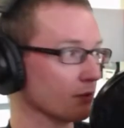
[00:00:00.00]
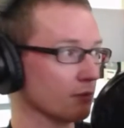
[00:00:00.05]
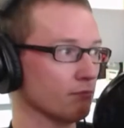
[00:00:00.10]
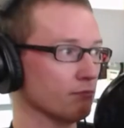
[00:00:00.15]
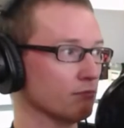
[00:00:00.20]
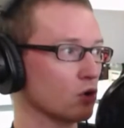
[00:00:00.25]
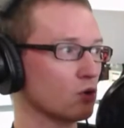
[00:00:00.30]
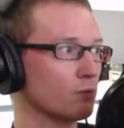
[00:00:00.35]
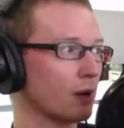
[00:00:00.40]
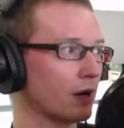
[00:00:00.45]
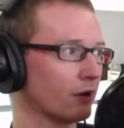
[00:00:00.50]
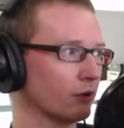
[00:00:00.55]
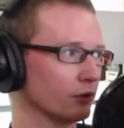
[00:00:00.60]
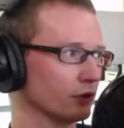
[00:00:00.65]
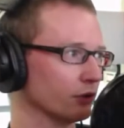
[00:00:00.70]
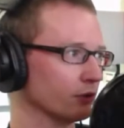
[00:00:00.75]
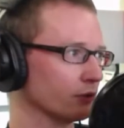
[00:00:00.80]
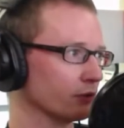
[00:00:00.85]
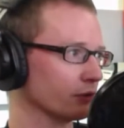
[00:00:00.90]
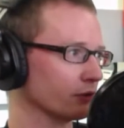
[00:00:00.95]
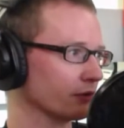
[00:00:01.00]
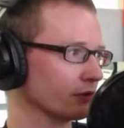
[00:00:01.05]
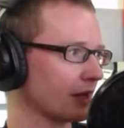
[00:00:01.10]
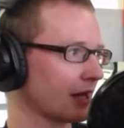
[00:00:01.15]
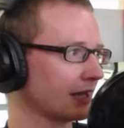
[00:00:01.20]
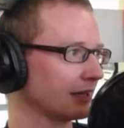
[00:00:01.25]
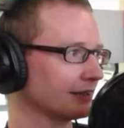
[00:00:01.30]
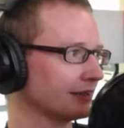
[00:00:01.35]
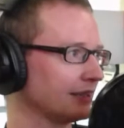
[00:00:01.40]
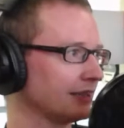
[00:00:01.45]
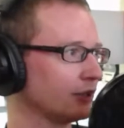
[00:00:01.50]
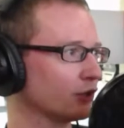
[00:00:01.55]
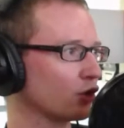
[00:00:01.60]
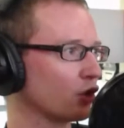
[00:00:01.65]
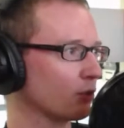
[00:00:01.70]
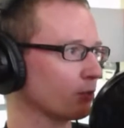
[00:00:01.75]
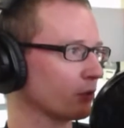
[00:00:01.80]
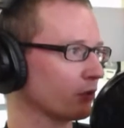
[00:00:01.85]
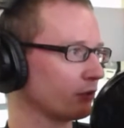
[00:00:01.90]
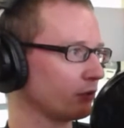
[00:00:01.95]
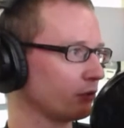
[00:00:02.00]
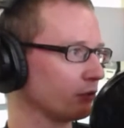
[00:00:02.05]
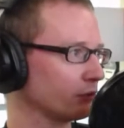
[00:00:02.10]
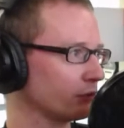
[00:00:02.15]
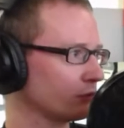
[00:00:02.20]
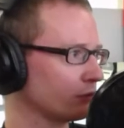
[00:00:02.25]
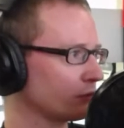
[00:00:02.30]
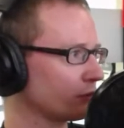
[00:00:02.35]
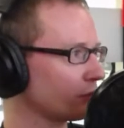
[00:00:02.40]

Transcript: mobile users, and e-commerce users.